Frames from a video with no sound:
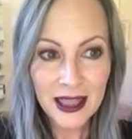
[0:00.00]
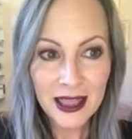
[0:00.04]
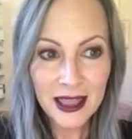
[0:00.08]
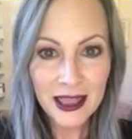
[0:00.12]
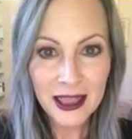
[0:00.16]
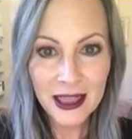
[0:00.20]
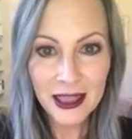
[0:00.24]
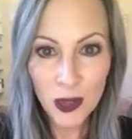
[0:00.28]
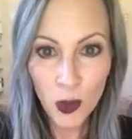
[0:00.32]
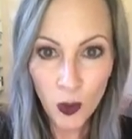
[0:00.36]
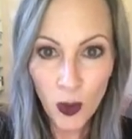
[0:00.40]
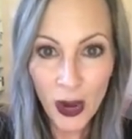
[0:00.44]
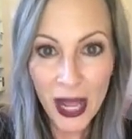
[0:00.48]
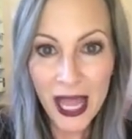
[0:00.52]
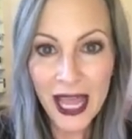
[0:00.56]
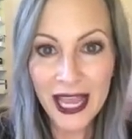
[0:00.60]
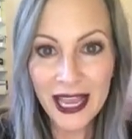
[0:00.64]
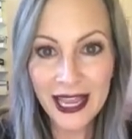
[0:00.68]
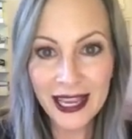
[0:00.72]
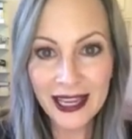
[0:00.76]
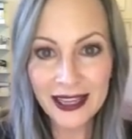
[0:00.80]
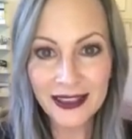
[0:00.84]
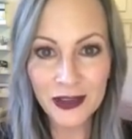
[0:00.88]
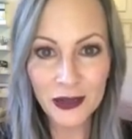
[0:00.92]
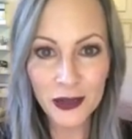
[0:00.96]
the
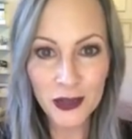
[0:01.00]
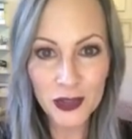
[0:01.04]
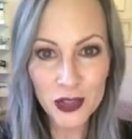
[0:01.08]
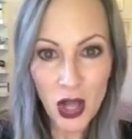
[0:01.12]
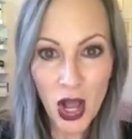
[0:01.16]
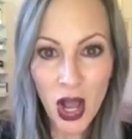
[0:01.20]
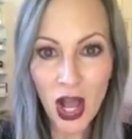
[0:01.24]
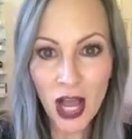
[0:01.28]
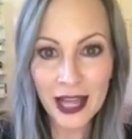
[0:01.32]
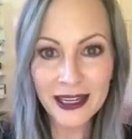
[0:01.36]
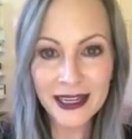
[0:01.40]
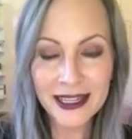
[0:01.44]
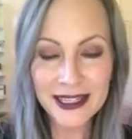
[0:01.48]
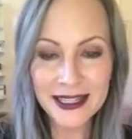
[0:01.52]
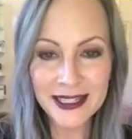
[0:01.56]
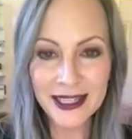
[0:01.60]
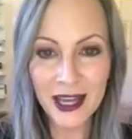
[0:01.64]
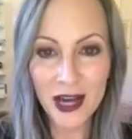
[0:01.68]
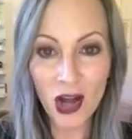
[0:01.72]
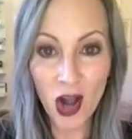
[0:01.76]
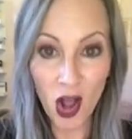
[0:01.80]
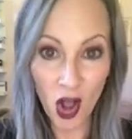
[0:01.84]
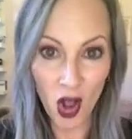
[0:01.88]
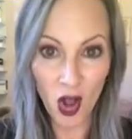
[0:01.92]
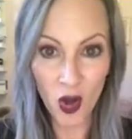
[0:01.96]
way you're taught. It's
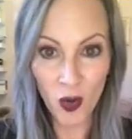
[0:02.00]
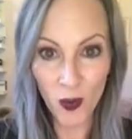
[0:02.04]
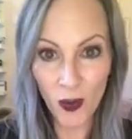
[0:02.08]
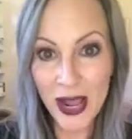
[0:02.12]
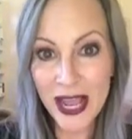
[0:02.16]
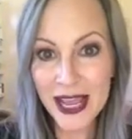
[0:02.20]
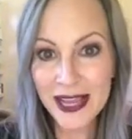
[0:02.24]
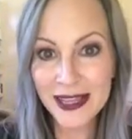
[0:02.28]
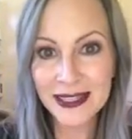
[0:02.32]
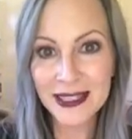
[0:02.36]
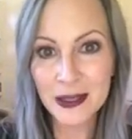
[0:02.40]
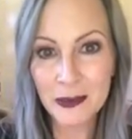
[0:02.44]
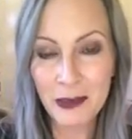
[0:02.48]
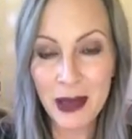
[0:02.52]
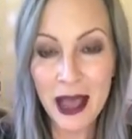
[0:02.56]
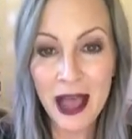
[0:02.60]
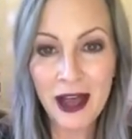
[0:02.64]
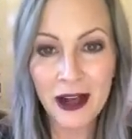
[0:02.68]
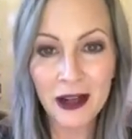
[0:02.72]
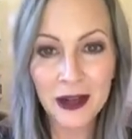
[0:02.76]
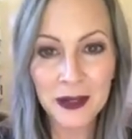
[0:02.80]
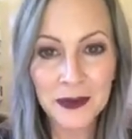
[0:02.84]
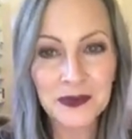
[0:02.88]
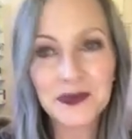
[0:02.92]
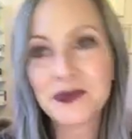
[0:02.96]
not always
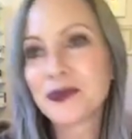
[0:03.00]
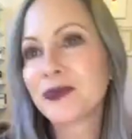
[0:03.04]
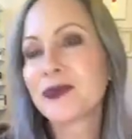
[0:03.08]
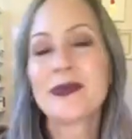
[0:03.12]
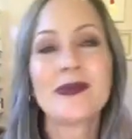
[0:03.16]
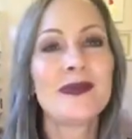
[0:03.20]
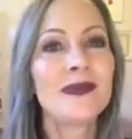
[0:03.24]
about,